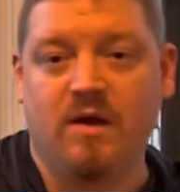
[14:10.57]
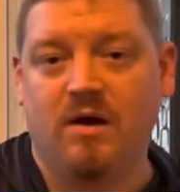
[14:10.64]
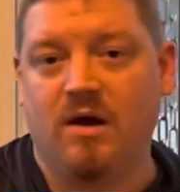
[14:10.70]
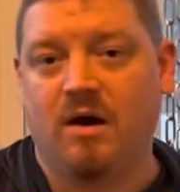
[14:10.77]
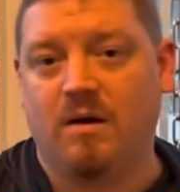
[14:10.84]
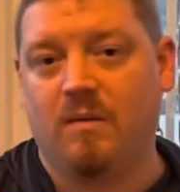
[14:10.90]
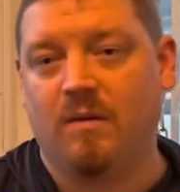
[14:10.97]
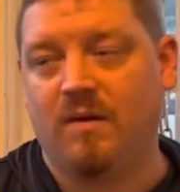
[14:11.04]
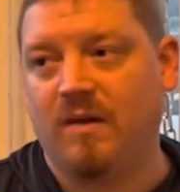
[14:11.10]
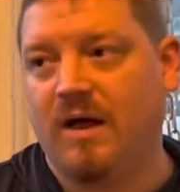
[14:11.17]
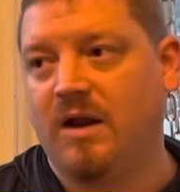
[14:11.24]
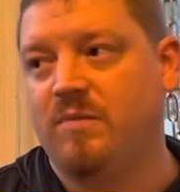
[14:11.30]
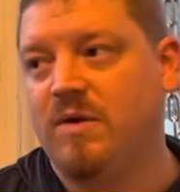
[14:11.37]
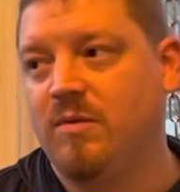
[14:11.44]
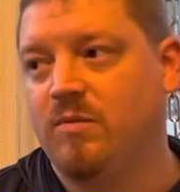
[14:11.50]
A
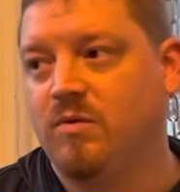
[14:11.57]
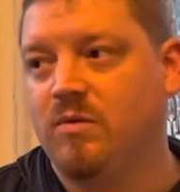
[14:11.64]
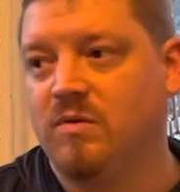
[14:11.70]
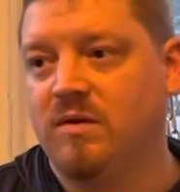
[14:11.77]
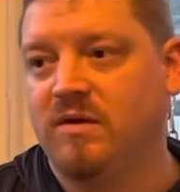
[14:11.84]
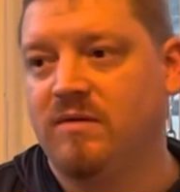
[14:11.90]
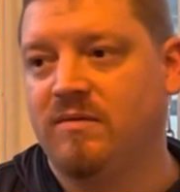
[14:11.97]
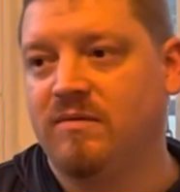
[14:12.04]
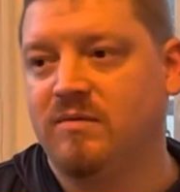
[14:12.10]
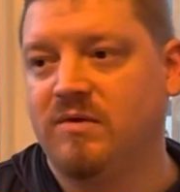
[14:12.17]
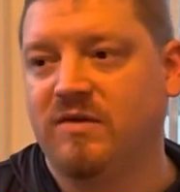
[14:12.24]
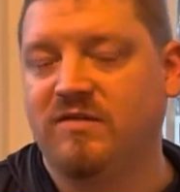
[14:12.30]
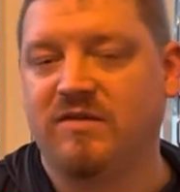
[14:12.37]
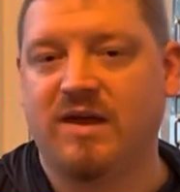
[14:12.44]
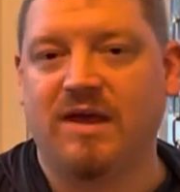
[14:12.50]
lot of people
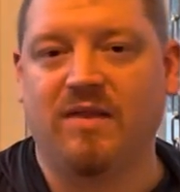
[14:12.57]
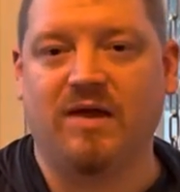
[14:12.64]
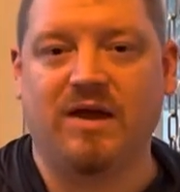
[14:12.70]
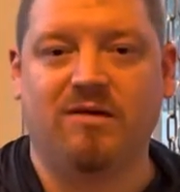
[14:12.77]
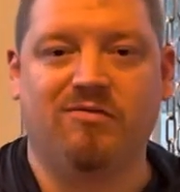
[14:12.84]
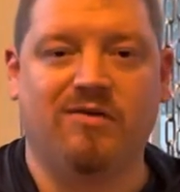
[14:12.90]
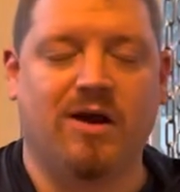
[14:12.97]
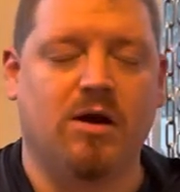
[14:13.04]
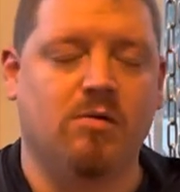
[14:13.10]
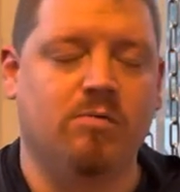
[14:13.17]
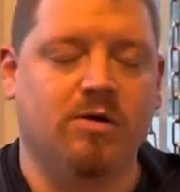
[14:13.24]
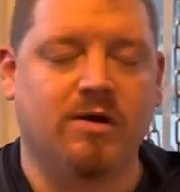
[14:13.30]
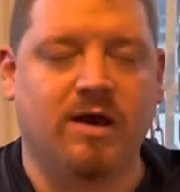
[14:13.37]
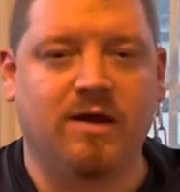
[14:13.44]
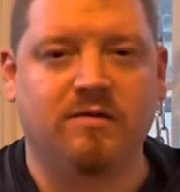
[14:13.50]
would say like
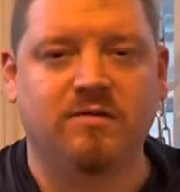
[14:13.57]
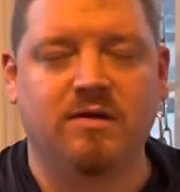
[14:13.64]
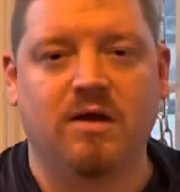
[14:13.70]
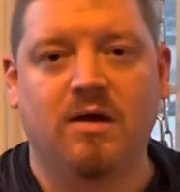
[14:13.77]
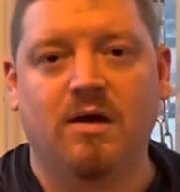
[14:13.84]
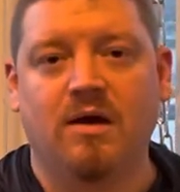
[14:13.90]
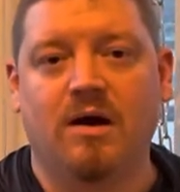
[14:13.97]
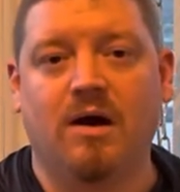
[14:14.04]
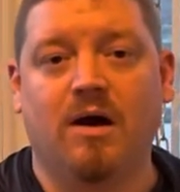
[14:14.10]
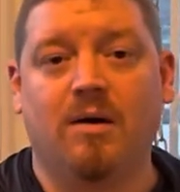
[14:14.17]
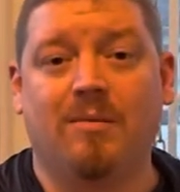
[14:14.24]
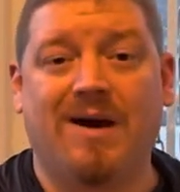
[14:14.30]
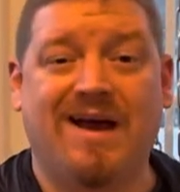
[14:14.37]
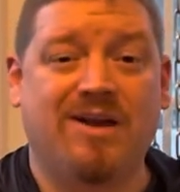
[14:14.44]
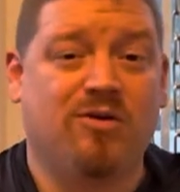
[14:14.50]
Firebird-esque.
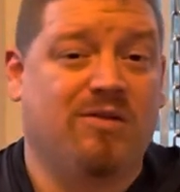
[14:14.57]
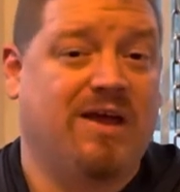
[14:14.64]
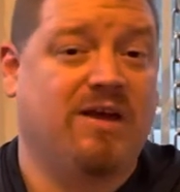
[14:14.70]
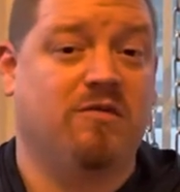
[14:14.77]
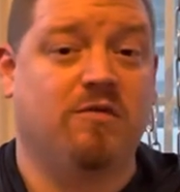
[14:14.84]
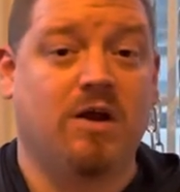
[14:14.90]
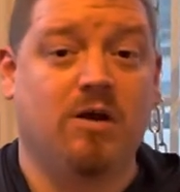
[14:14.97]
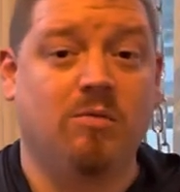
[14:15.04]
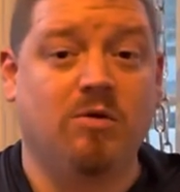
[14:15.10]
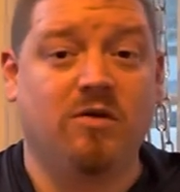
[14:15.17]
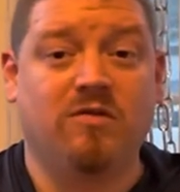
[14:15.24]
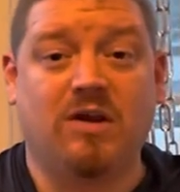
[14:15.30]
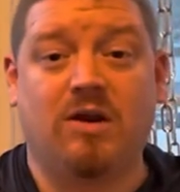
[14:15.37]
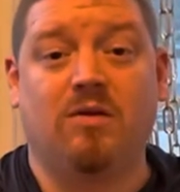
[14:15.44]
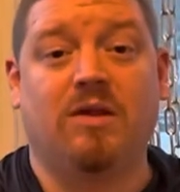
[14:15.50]
I don't like
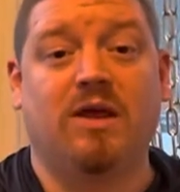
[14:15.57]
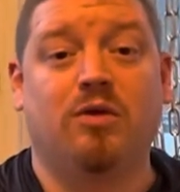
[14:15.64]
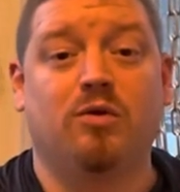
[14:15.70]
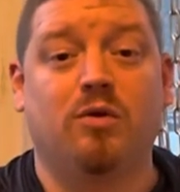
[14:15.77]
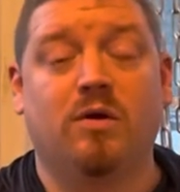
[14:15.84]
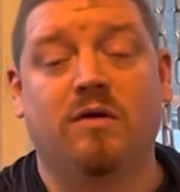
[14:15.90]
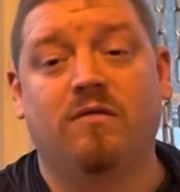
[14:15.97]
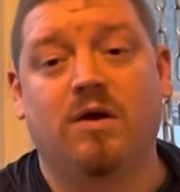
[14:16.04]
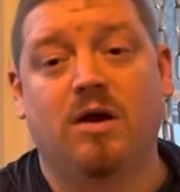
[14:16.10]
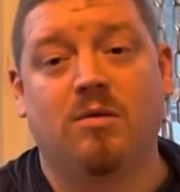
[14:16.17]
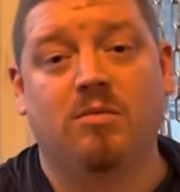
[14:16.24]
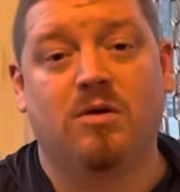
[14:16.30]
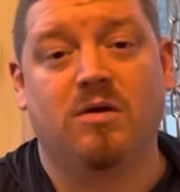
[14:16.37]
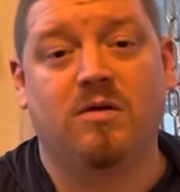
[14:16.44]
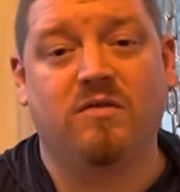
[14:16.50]
Firebirds. I don't like throwing
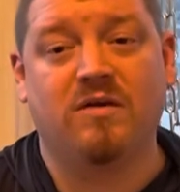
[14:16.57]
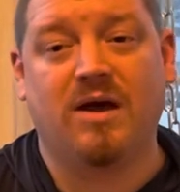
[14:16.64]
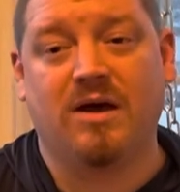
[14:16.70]
Firebirds.